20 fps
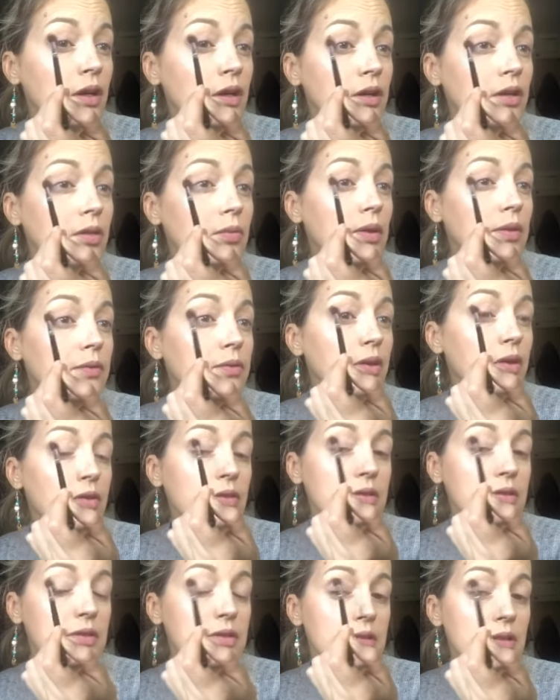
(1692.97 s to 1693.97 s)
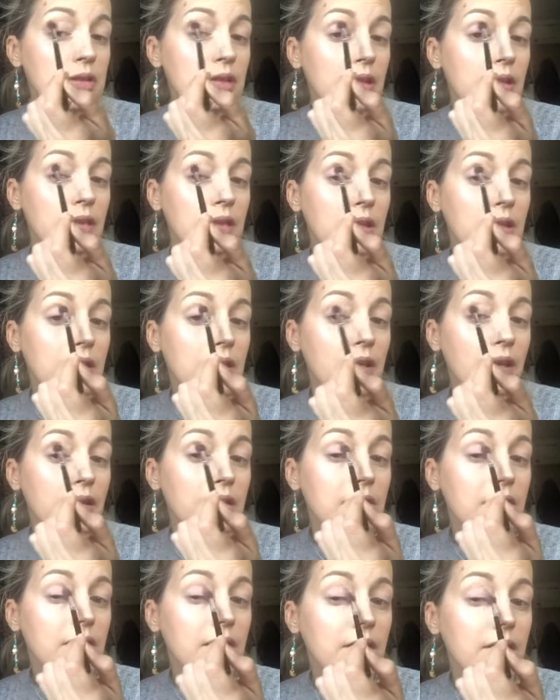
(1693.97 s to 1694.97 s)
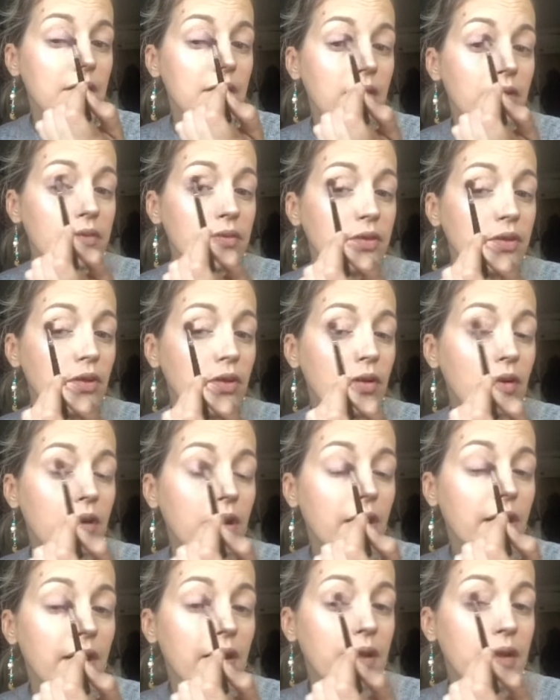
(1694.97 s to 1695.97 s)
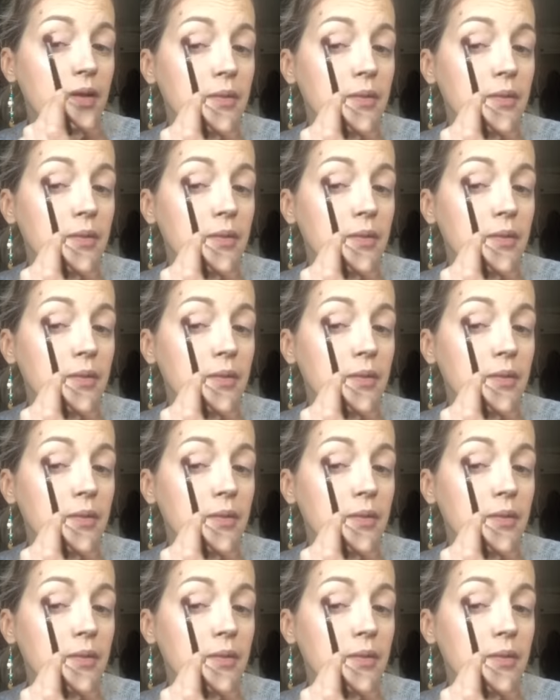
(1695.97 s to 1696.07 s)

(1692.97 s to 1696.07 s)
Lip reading: main focus is at the end of your eye.